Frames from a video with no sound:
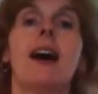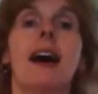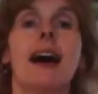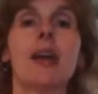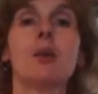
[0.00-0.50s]

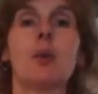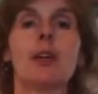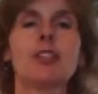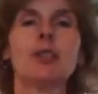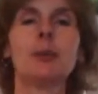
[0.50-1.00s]
I
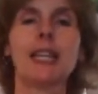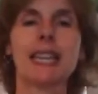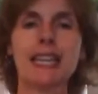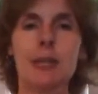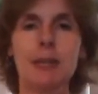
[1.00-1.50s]
want to
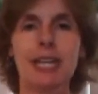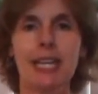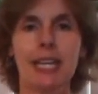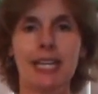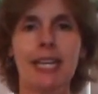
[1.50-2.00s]

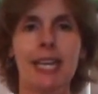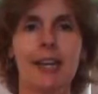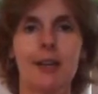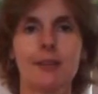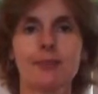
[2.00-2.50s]
eliminate it
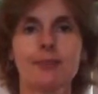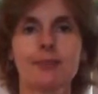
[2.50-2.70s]
now.